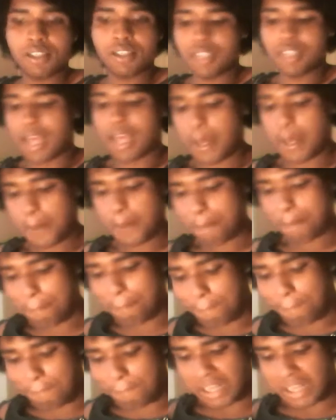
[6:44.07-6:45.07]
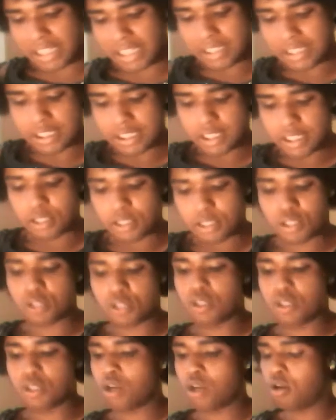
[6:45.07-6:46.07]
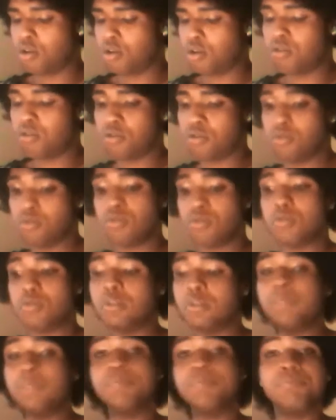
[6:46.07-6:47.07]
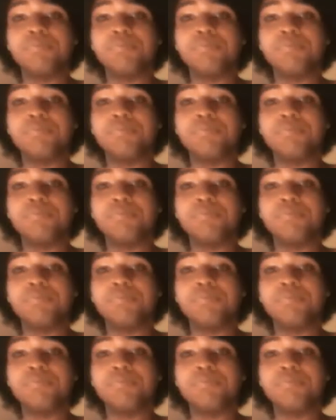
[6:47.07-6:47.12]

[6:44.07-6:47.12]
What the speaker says: yeah. So,